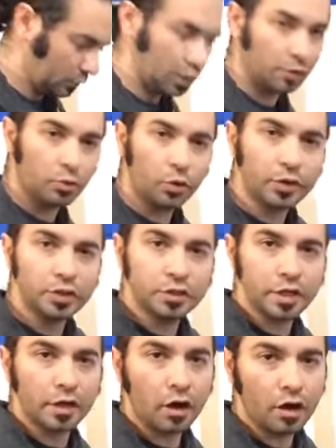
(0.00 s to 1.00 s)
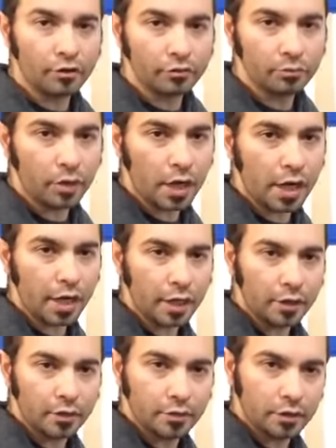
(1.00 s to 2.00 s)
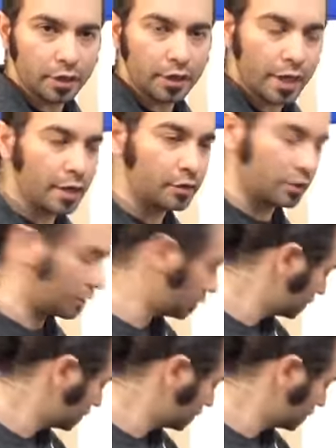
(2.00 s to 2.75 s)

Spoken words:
I'm going to take off my connector.